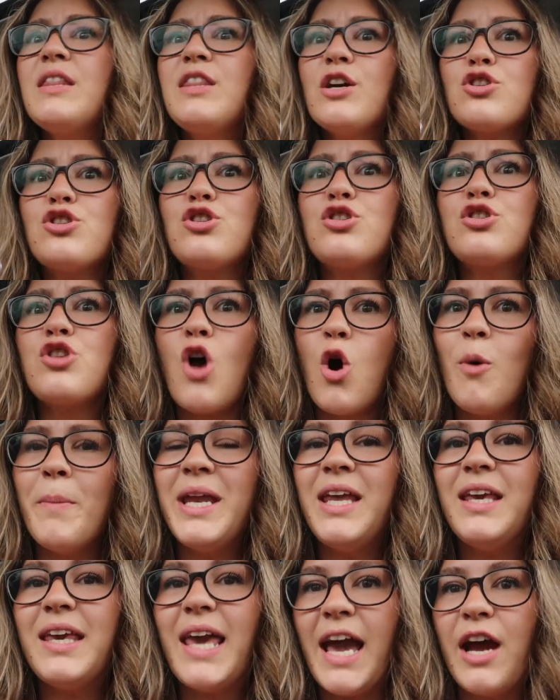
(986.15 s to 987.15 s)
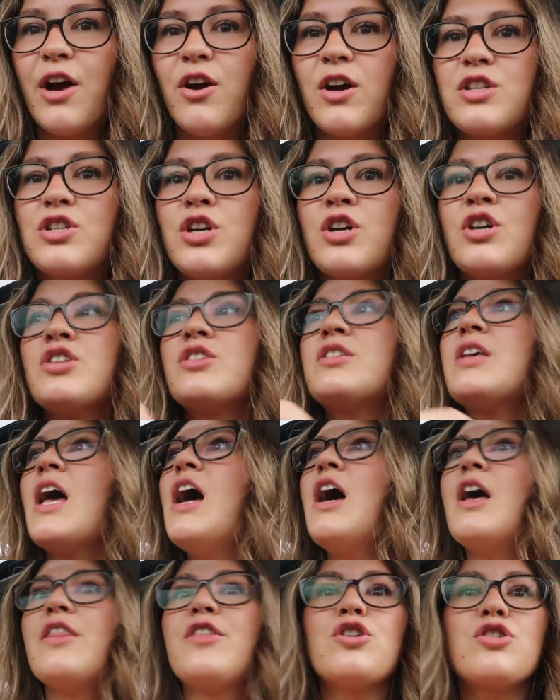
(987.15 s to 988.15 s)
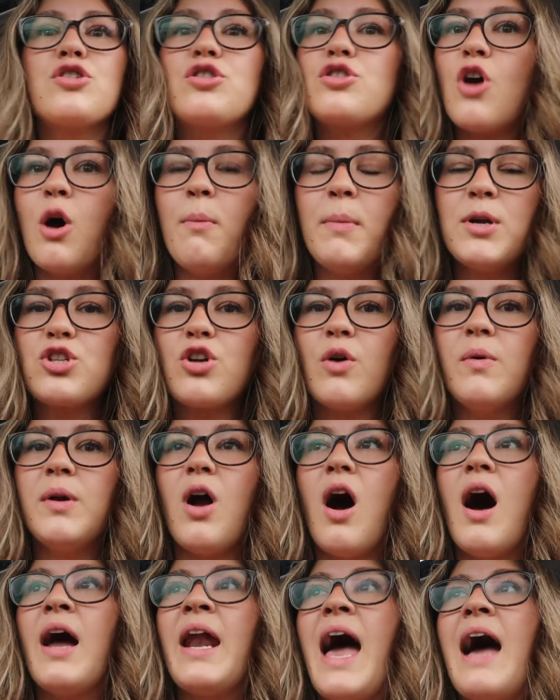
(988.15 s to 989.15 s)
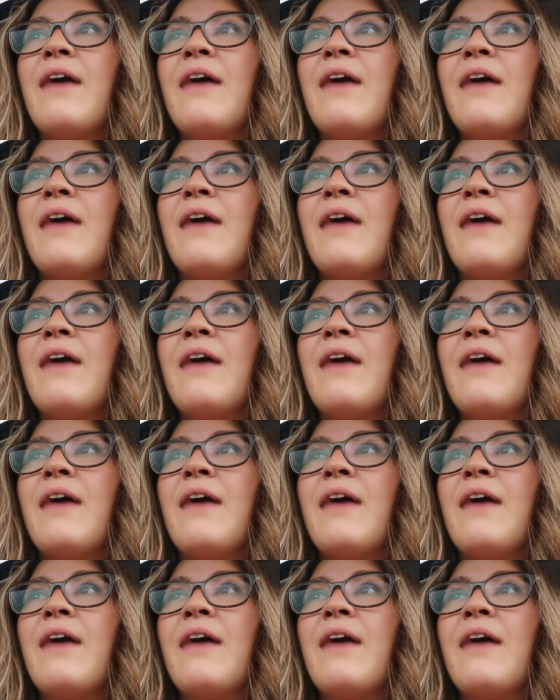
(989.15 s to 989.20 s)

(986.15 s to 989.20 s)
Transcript: There's so many characters, there's so much going on,